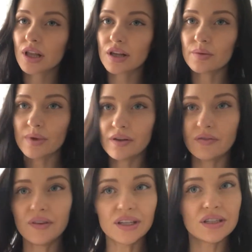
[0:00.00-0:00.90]
a little bit
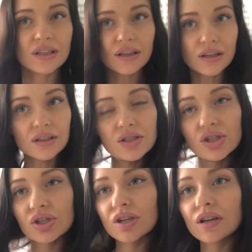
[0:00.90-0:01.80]

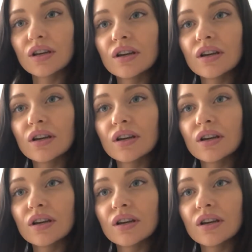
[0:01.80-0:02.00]
vintage,